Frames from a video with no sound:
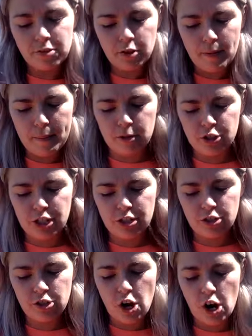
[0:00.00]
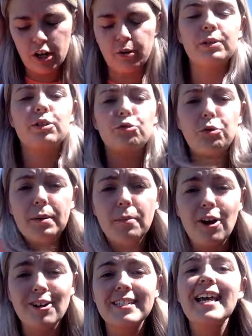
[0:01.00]
So remember, she started with 3
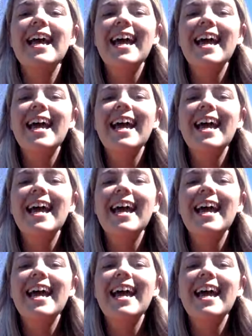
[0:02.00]
balls,